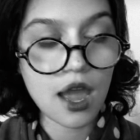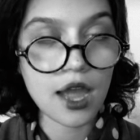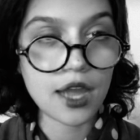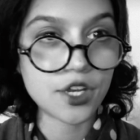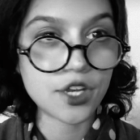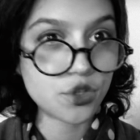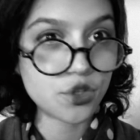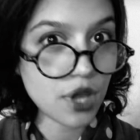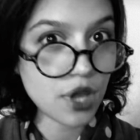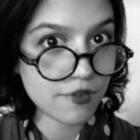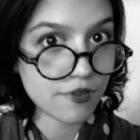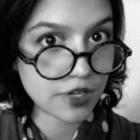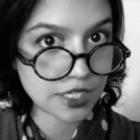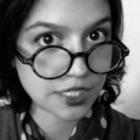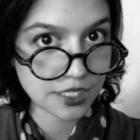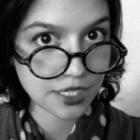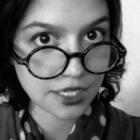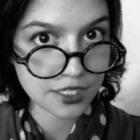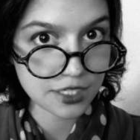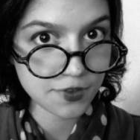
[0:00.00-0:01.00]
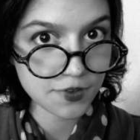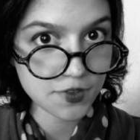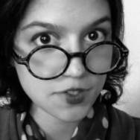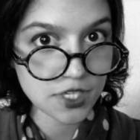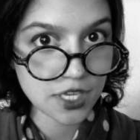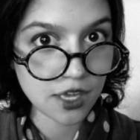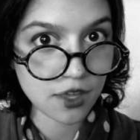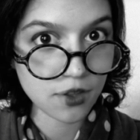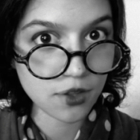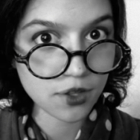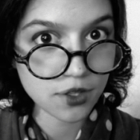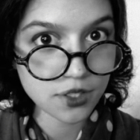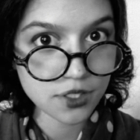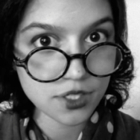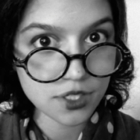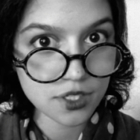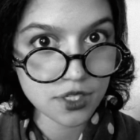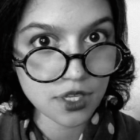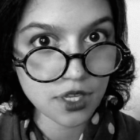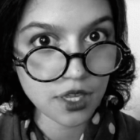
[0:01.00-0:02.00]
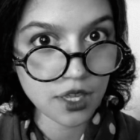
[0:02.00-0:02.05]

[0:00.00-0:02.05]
I do have extensive skills